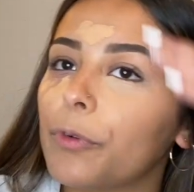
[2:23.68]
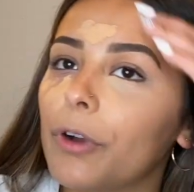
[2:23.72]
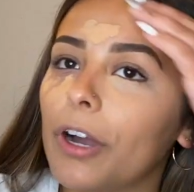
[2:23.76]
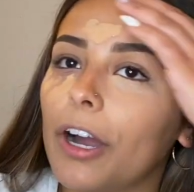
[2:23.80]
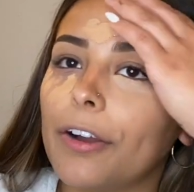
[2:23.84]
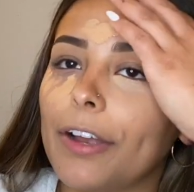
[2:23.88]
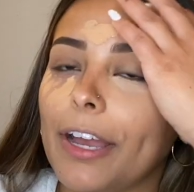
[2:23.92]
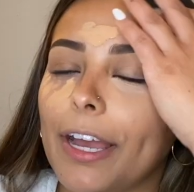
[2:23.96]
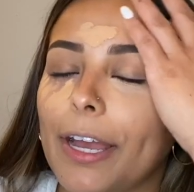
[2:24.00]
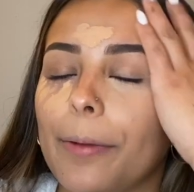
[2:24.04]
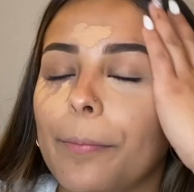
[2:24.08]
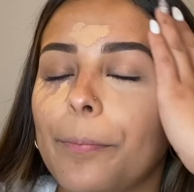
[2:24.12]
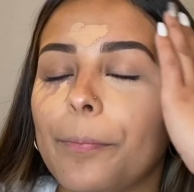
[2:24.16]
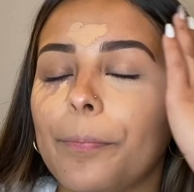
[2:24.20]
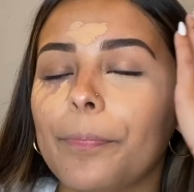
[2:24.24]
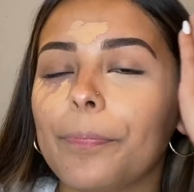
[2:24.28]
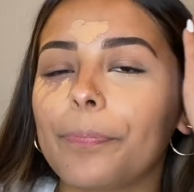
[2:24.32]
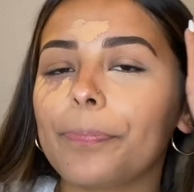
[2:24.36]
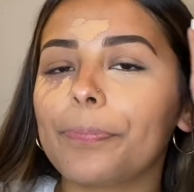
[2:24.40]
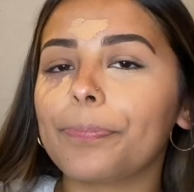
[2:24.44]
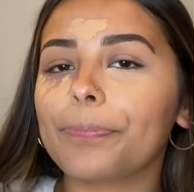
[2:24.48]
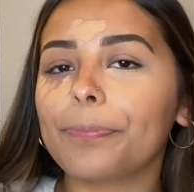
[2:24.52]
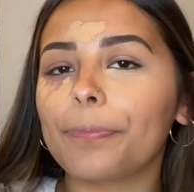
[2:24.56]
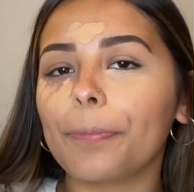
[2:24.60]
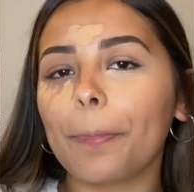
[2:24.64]
Okay,
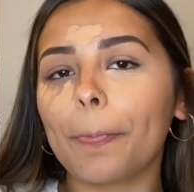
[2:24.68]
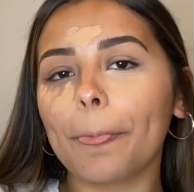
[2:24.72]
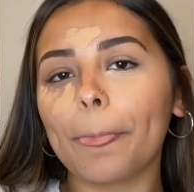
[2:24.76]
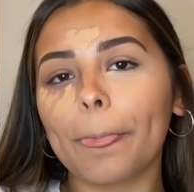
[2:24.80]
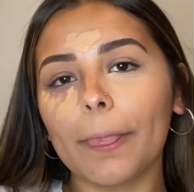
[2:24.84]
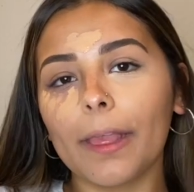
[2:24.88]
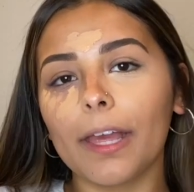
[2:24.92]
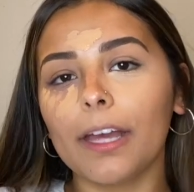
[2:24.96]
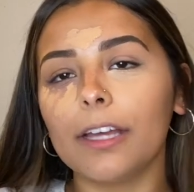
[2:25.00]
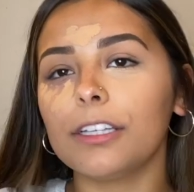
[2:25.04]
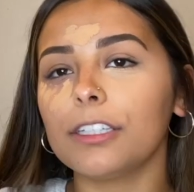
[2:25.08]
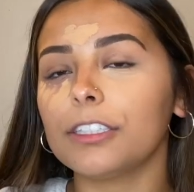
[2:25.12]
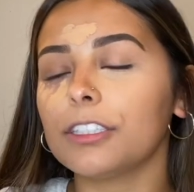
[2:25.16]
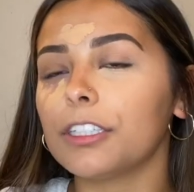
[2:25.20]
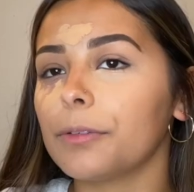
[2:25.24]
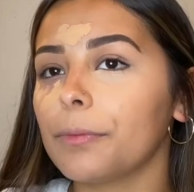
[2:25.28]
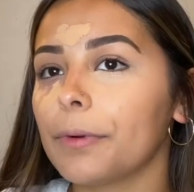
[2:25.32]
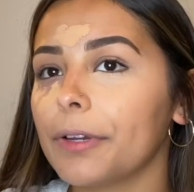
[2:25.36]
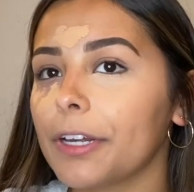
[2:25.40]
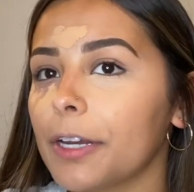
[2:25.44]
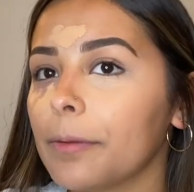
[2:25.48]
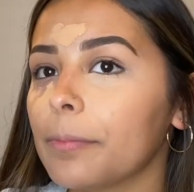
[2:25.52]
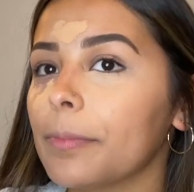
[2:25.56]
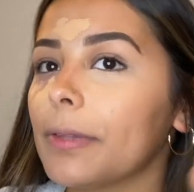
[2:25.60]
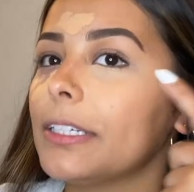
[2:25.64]
so
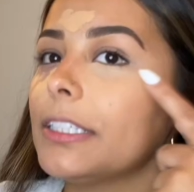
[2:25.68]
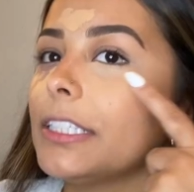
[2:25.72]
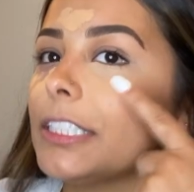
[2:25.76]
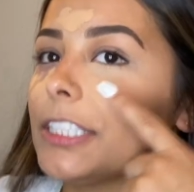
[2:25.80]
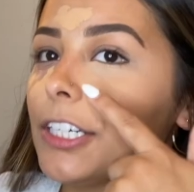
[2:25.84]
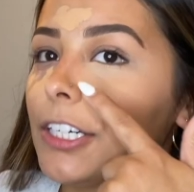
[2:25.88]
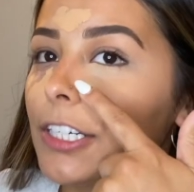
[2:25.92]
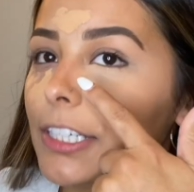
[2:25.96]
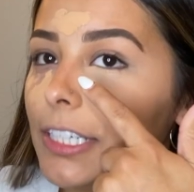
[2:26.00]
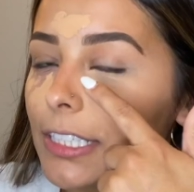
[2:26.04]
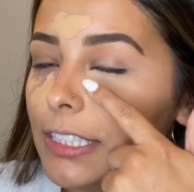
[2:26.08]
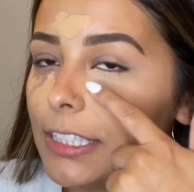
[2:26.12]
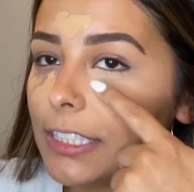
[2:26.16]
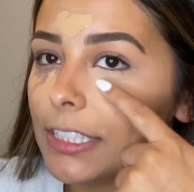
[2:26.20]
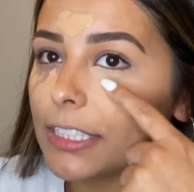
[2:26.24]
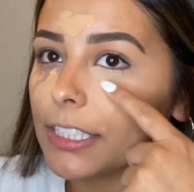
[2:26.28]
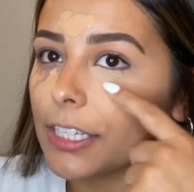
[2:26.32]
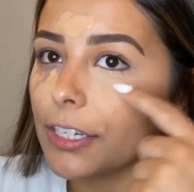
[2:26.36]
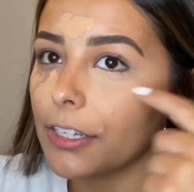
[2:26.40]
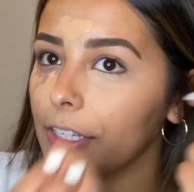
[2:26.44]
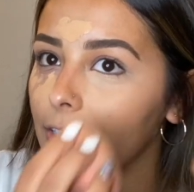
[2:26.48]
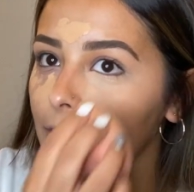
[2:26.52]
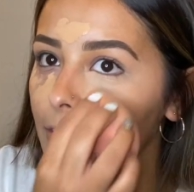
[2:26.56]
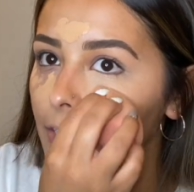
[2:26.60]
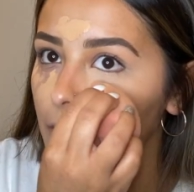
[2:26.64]
when you're blending your
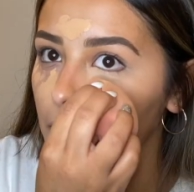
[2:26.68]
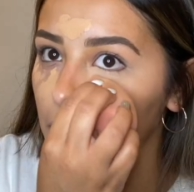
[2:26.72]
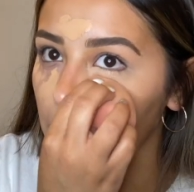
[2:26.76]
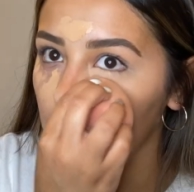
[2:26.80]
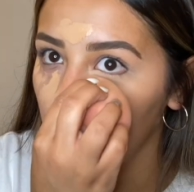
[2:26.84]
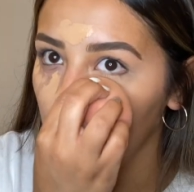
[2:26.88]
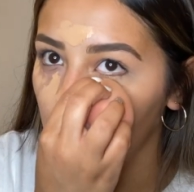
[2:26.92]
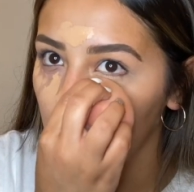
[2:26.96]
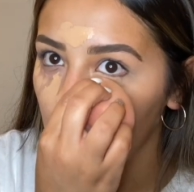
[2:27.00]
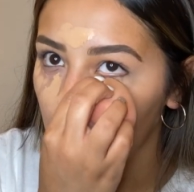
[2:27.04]
concealer,